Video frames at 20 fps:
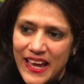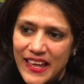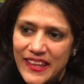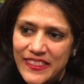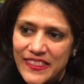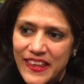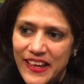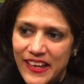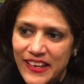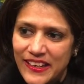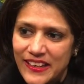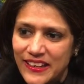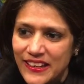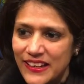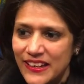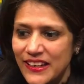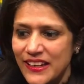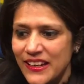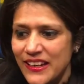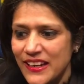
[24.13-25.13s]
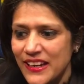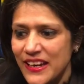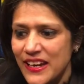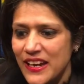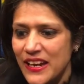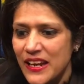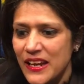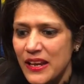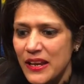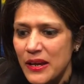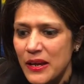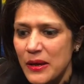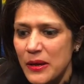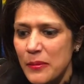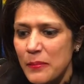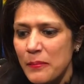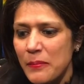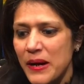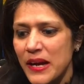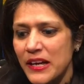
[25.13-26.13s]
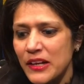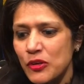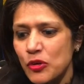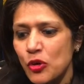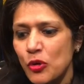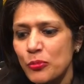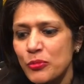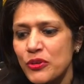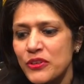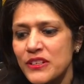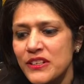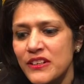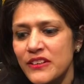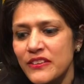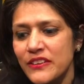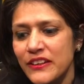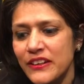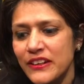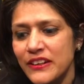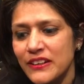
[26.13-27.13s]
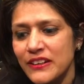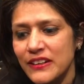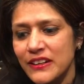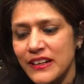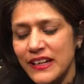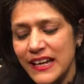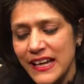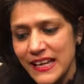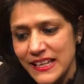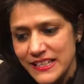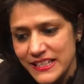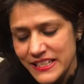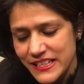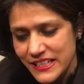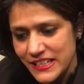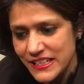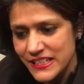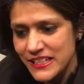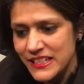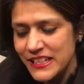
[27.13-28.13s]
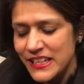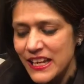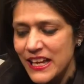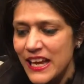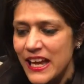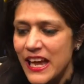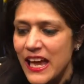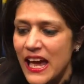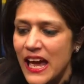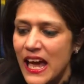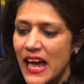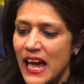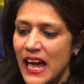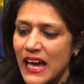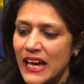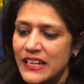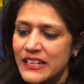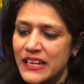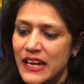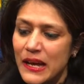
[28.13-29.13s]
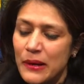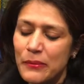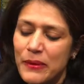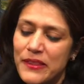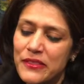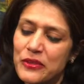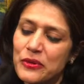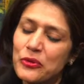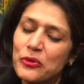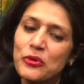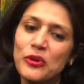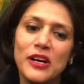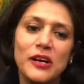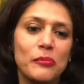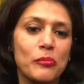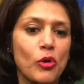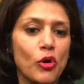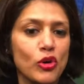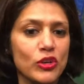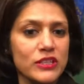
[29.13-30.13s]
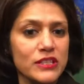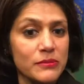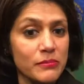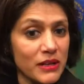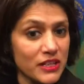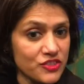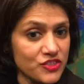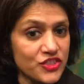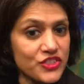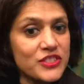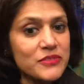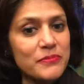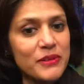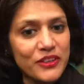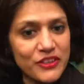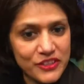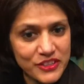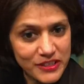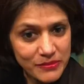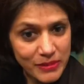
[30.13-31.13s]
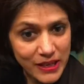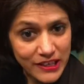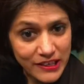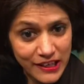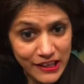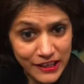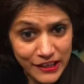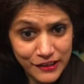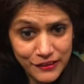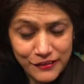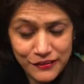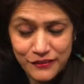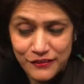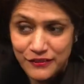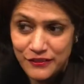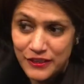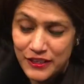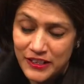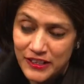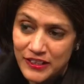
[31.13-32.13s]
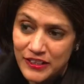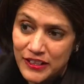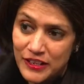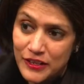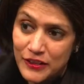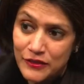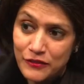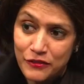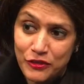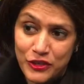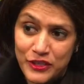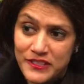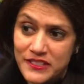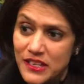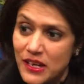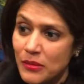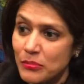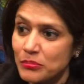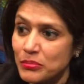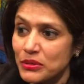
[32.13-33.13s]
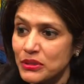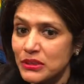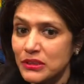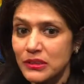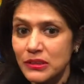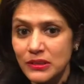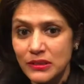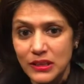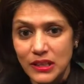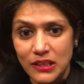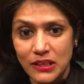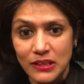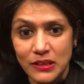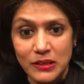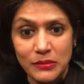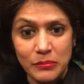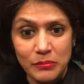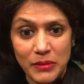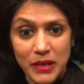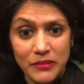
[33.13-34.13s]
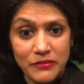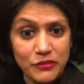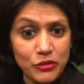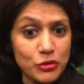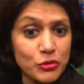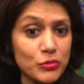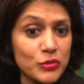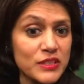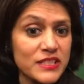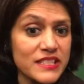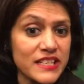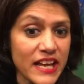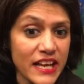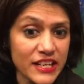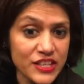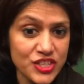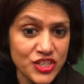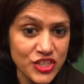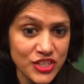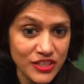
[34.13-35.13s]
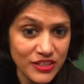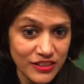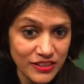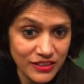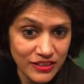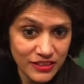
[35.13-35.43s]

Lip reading: And then my corporate career ended, and I went through a more tumultuous period in my life. For example, my phone was snatched,